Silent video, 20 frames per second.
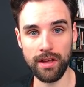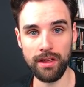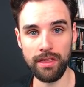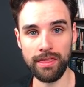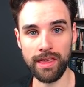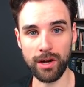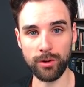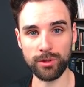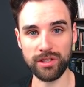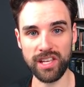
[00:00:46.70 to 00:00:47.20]

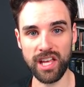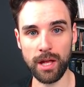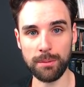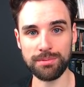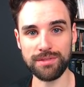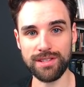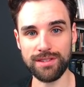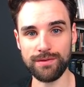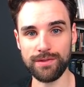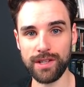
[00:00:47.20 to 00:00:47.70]
That really
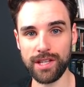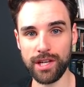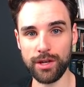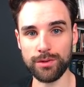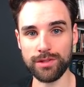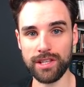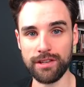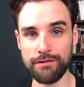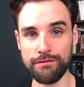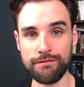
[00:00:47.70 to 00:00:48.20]
helps these
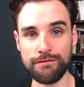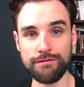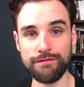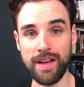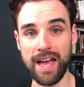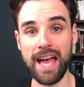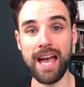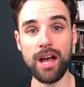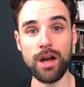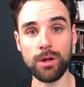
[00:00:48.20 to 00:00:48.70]
videos get
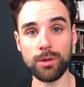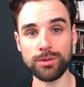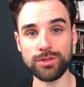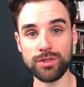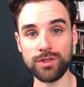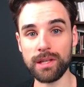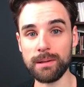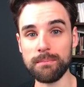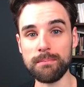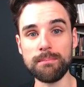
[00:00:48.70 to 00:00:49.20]
found
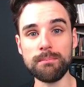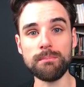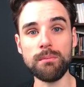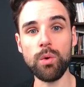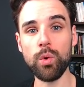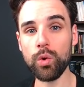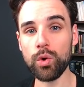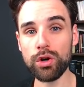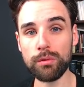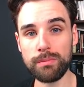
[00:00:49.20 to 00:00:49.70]
so that
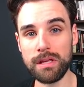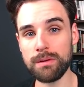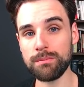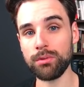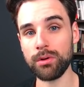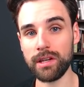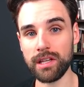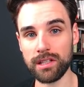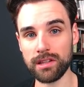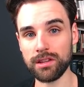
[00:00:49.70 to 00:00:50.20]
more
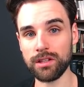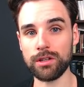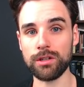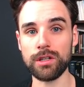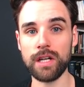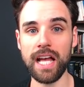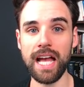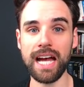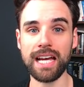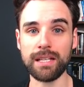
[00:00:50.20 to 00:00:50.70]
people can
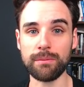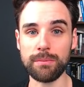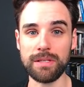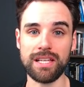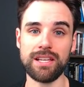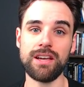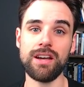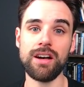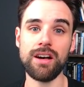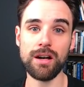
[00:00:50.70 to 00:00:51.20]
learn how to
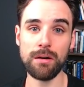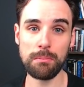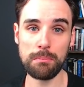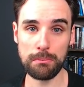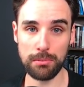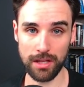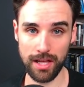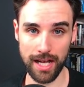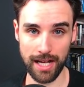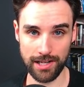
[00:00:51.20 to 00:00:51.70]
become
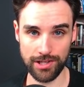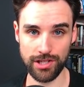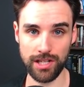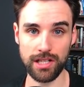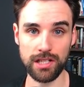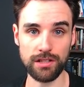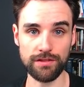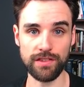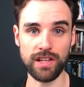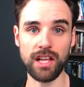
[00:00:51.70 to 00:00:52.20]

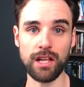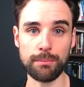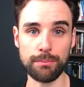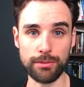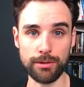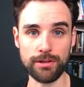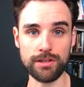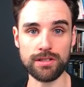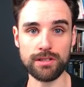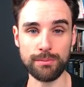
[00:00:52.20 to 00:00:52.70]
blockchain
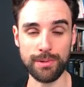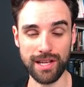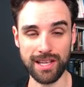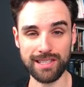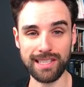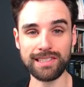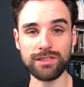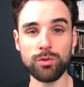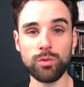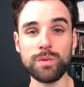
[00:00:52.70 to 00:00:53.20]
developers because
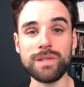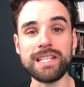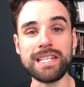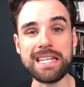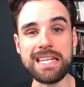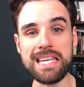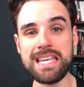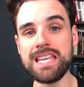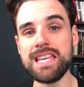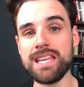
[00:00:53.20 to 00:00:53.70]
that's what we
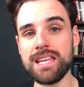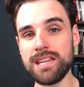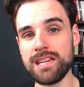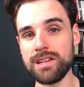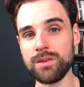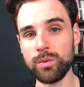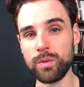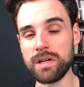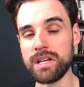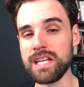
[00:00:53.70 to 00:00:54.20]

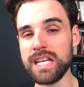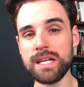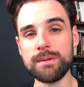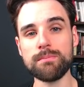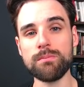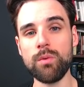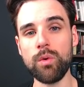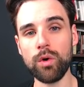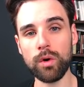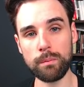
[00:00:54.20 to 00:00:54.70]
need. We need
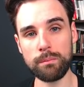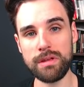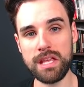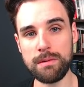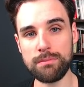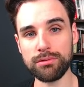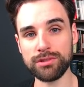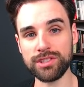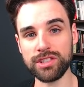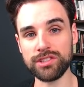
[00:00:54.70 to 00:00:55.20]
more
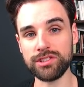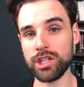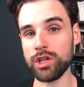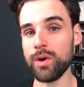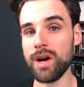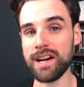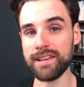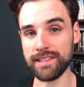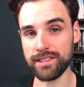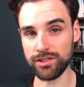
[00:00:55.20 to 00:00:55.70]
people to know
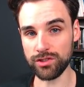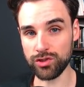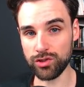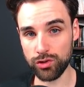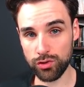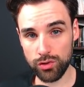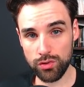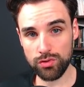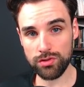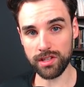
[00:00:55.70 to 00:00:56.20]
how to
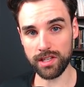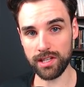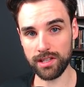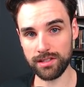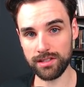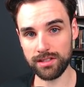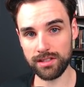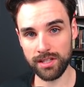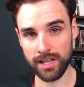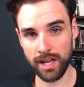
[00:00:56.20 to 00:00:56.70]
do
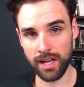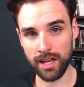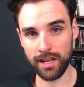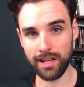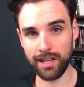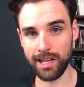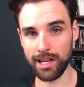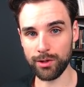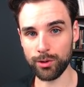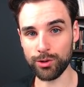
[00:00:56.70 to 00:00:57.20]
this
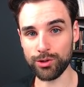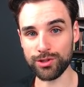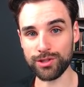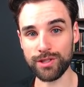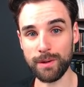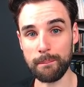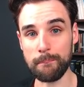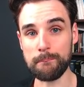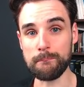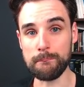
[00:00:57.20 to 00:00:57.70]
in order
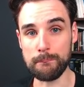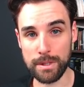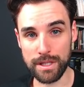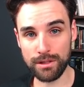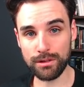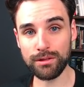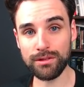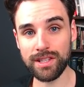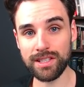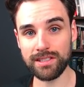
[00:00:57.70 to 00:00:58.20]
to
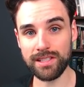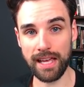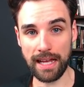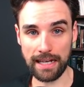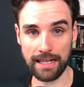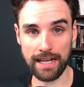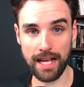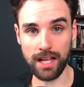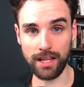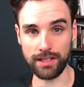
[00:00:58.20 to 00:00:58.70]
build the
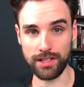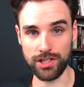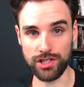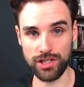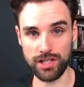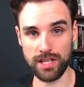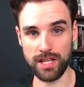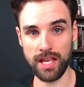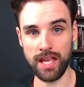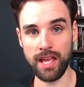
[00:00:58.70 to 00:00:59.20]

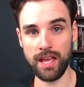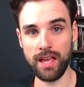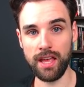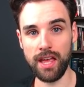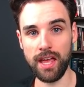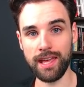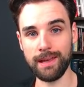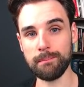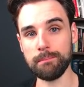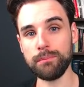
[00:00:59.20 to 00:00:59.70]
technology
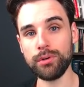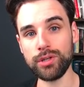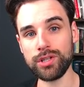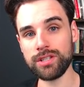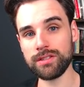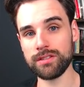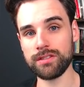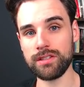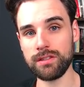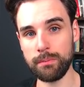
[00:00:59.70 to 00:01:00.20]
and
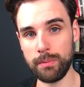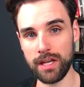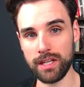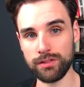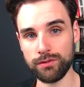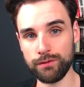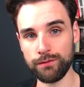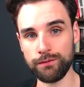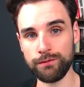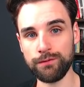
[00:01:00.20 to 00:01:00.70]
push this
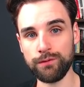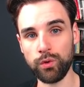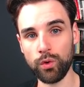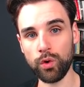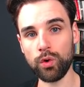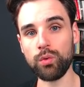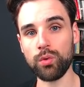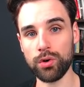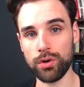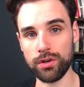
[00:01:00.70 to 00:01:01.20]
space
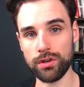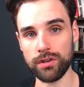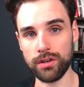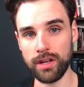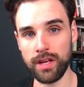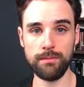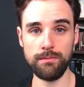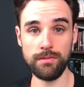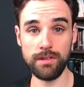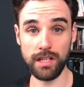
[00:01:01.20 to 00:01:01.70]
forward
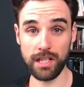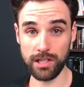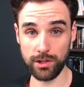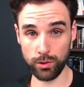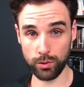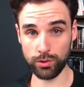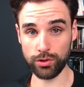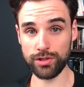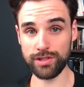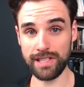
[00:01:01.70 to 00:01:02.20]
in
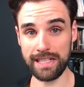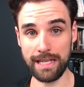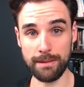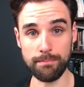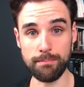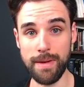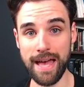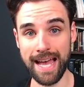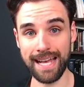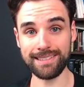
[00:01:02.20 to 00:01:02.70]
order to get
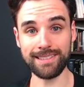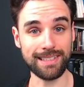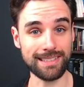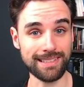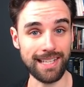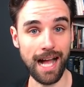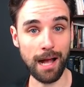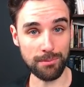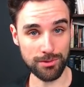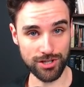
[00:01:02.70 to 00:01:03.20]
mass
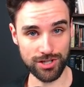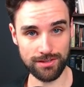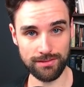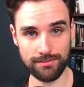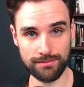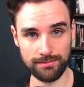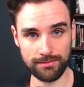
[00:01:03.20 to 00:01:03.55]
adoption.